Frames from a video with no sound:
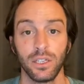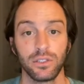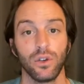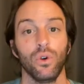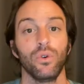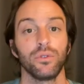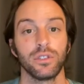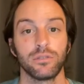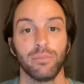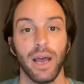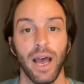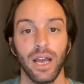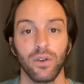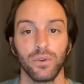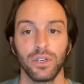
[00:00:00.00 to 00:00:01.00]
to hold us
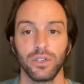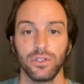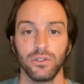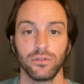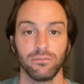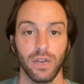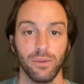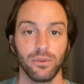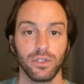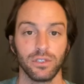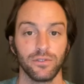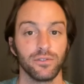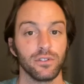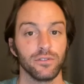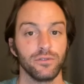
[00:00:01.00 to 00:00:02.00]
back. We can use memories
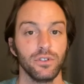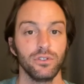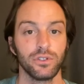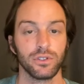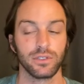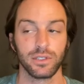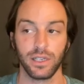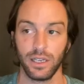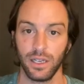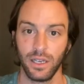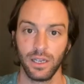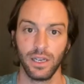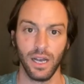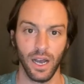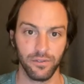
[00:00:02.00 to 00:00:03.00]
for the future and say,
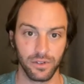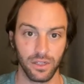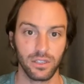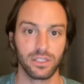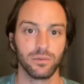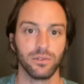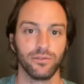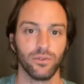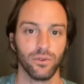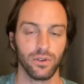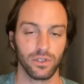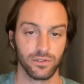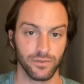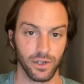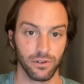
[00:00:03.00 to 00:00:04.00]
"I've done this before, and
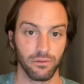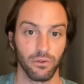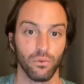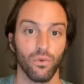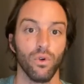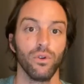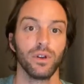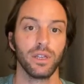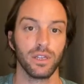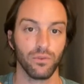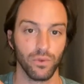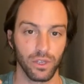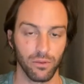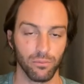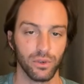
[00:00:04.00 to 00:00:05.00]
it's very rewarding." And
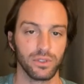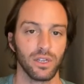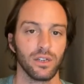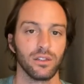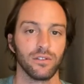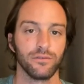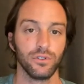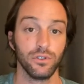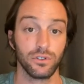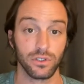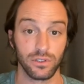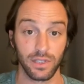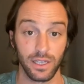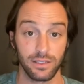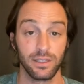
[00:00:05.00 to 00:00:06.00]
we can put that in the future,
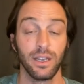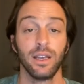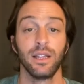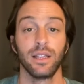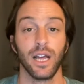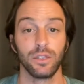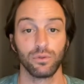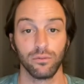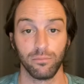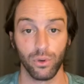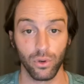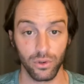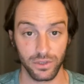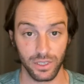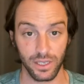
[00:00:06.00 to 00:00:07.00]
and that's that's what
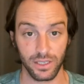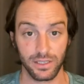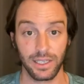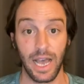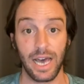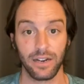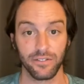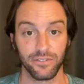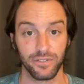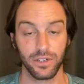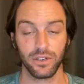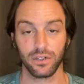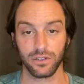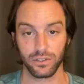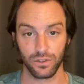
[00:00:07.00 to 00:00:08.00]
pulls us out of
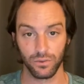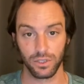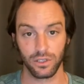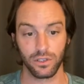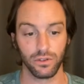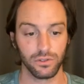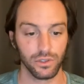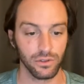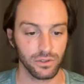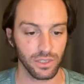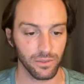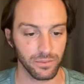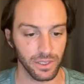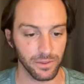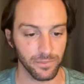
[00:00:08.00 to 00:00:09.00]
fear, so we can go do something.